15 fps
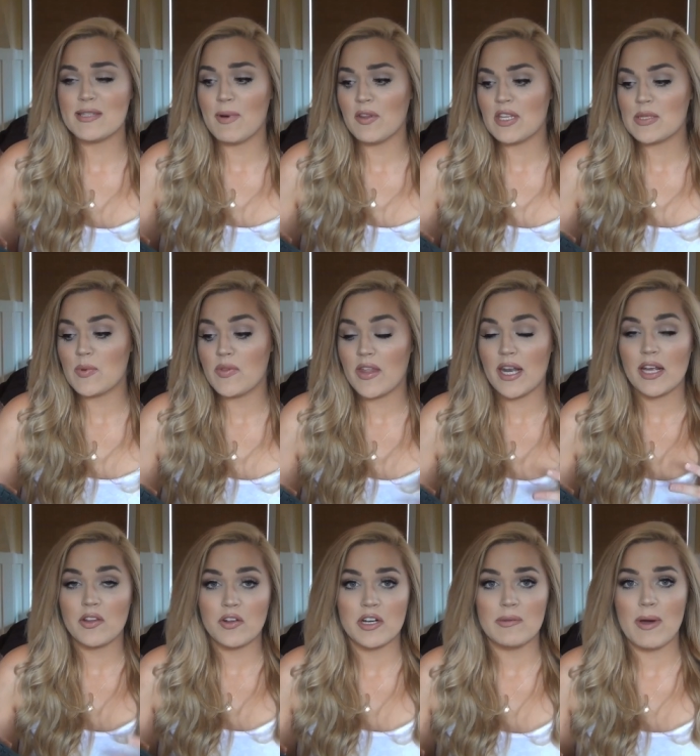about this one that I
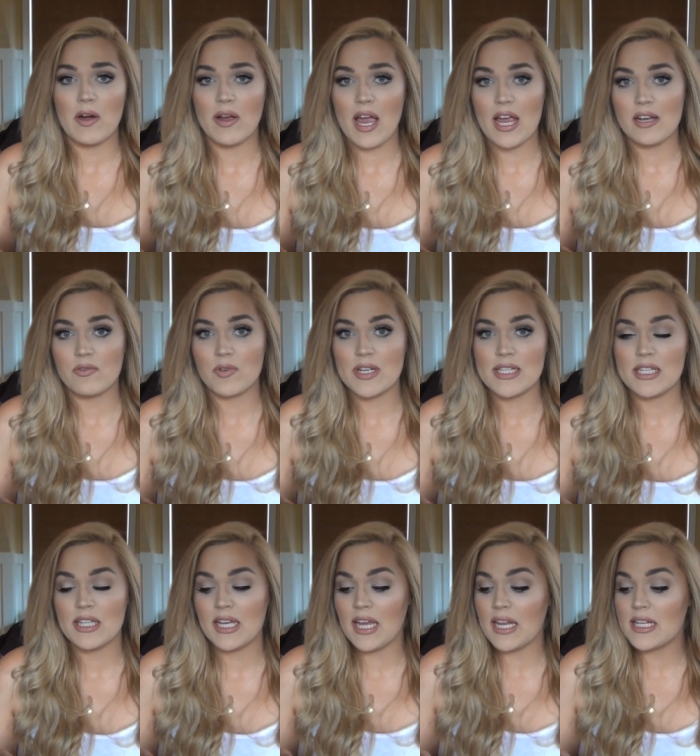learned about kind of
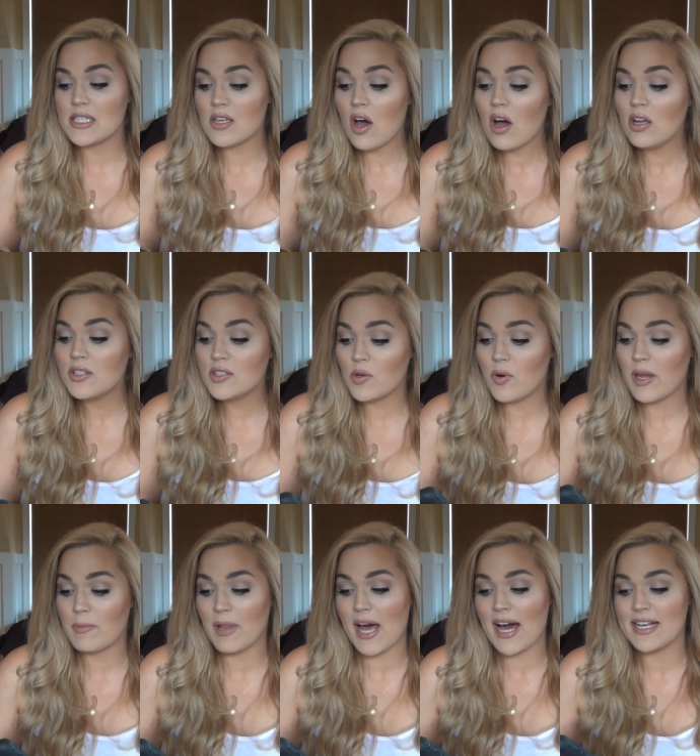recently, and it's called Toy
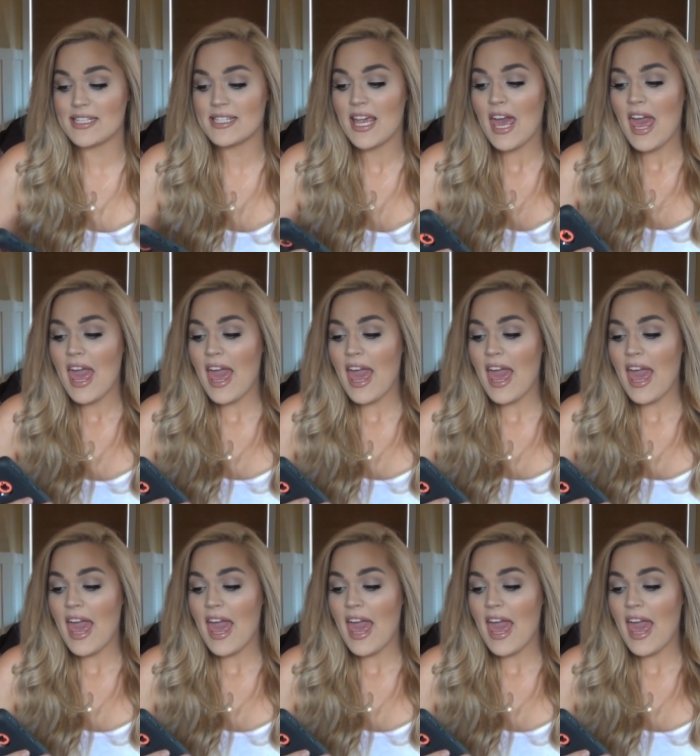Blast.